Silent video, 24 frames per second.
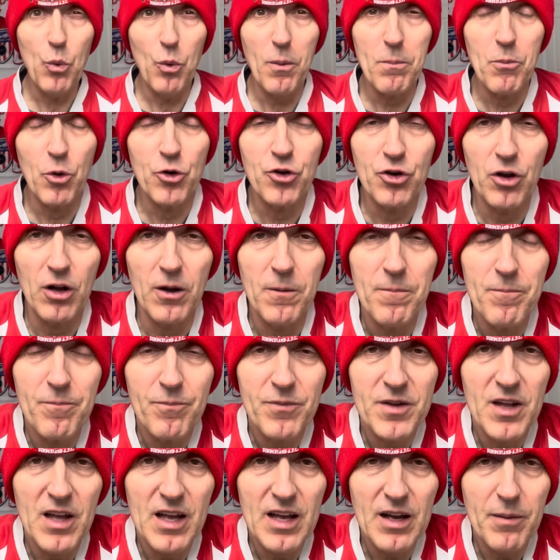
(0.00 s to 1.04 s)
with Mundo
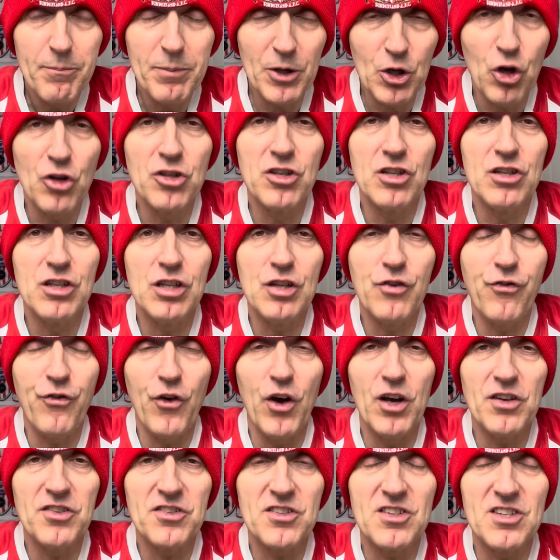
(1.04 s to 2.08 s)
because it's his
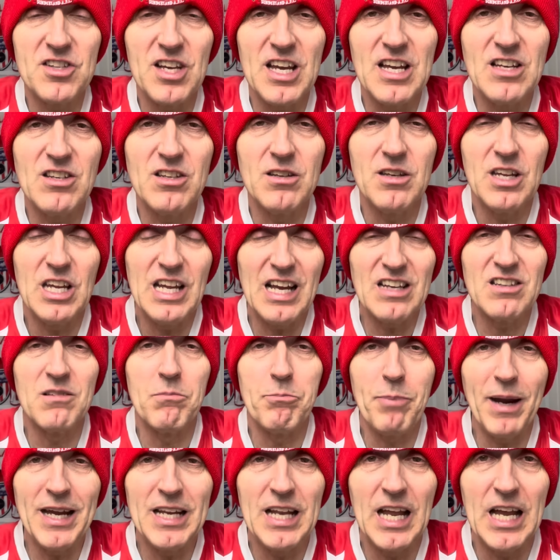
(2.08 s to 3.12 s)
first season. He hasn't
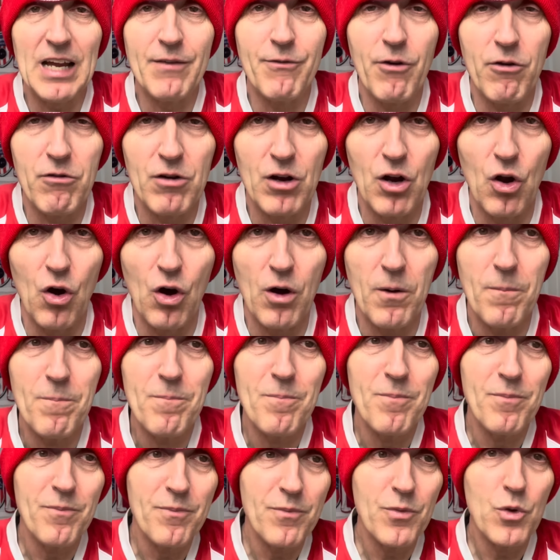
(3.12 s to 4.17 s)
been here very long.
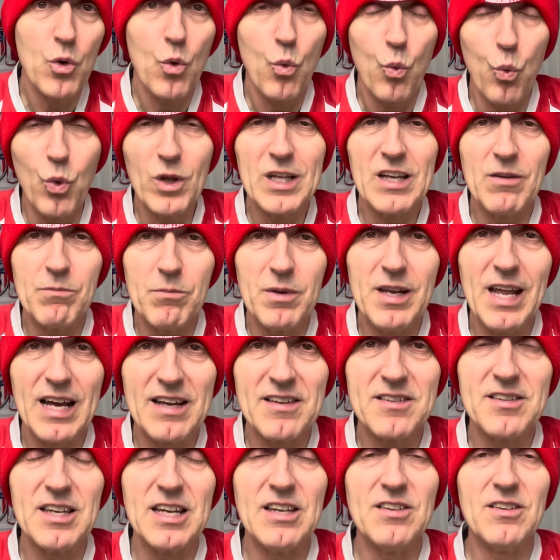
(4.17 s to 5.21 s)
We'll give him the
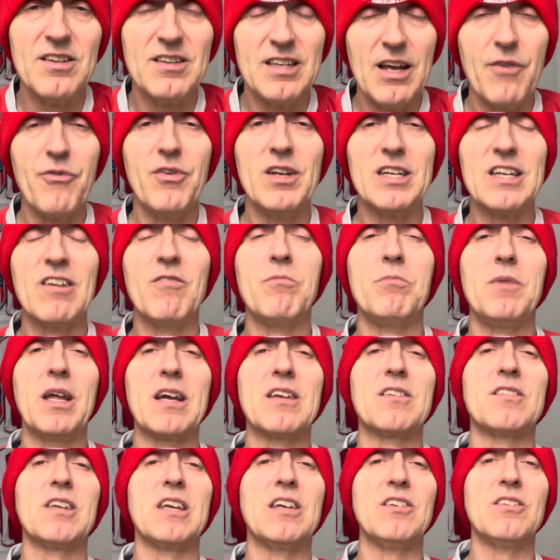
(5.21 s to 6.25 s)
next season, definitely give him
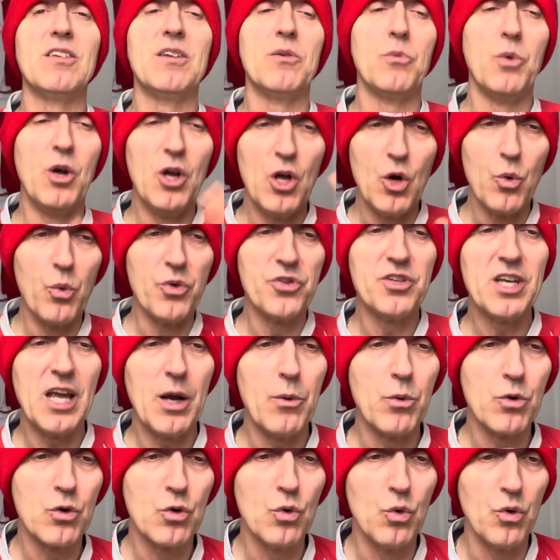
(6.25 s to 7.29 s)
next season. We'll see
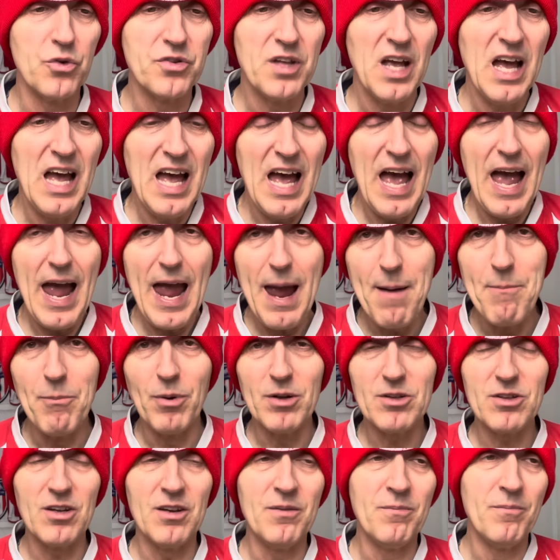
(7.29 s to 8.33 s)
how it goes.
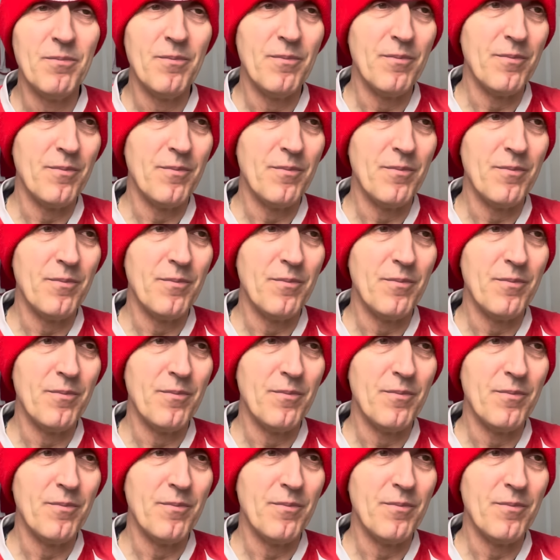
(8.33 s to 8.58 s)
Embledon,